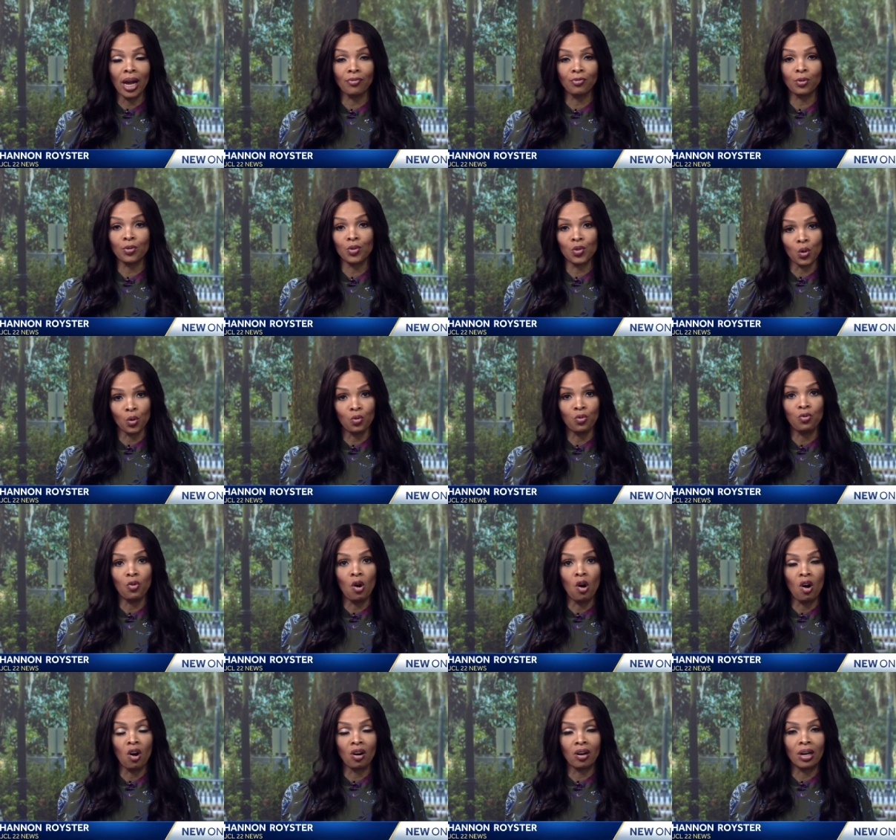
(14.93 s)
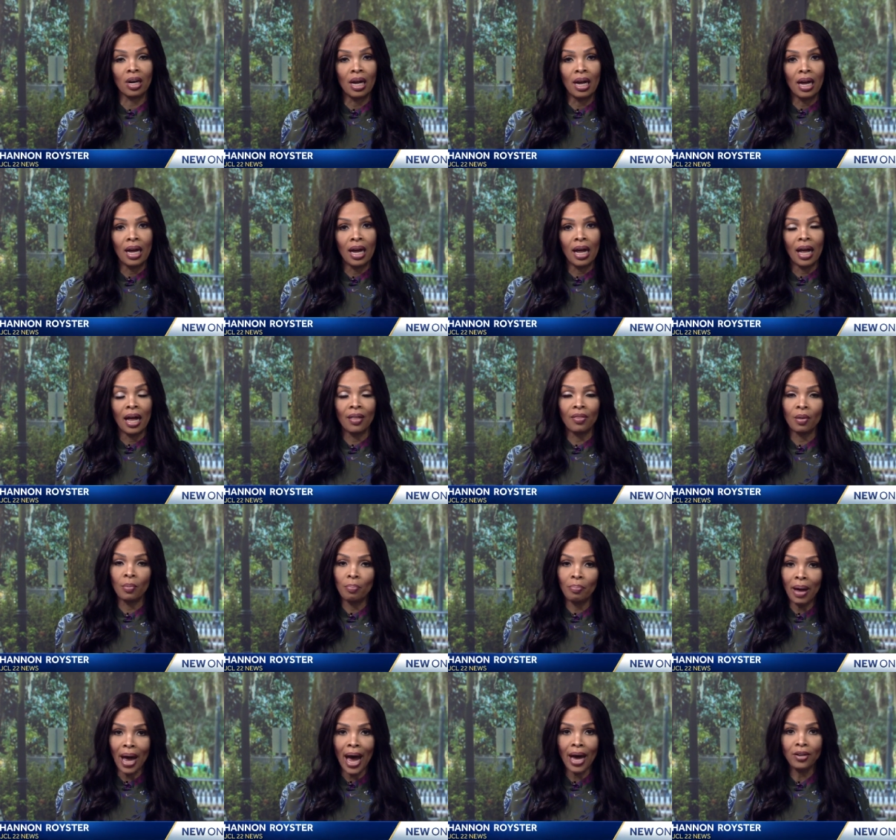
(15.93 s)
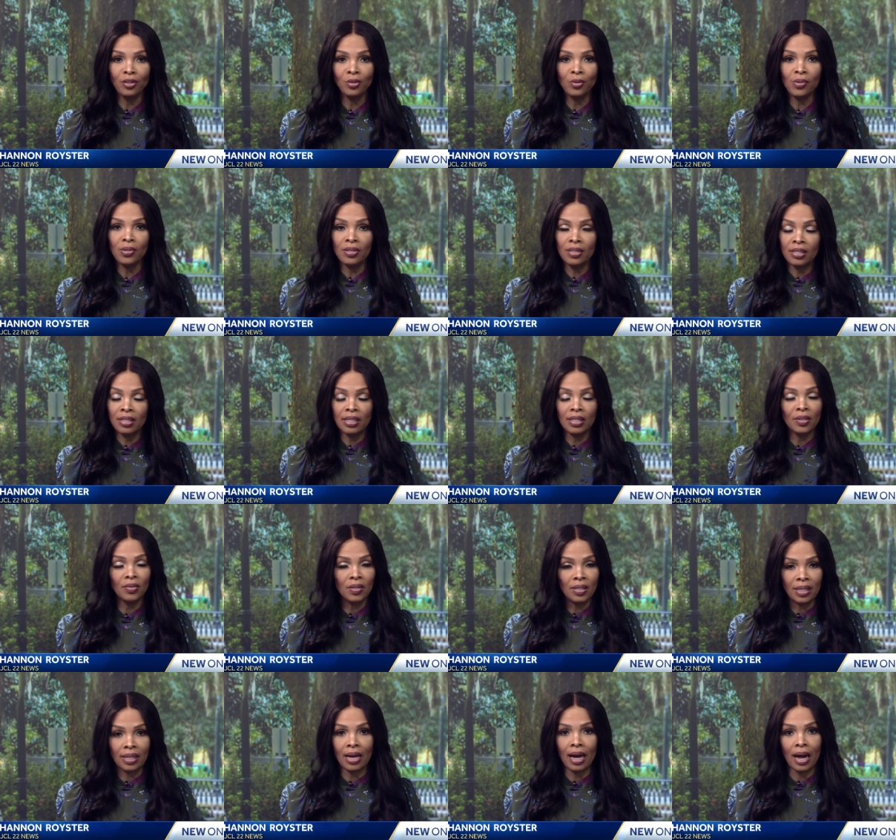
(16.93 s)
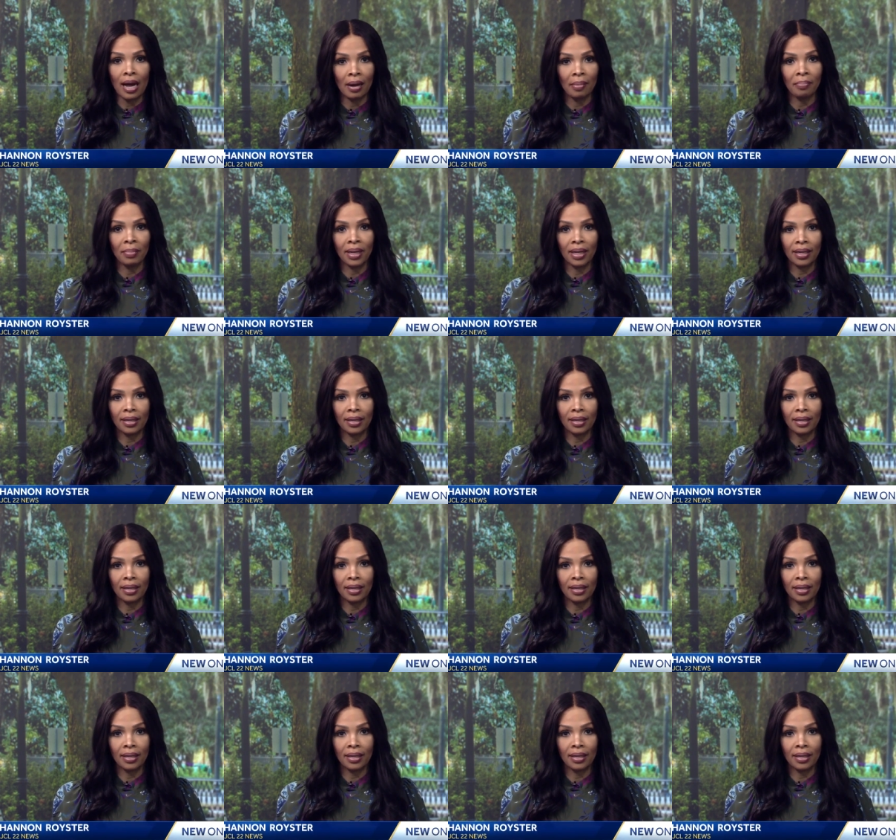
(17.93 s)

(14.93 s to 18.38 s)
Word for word: efforts so far and the battles still to come.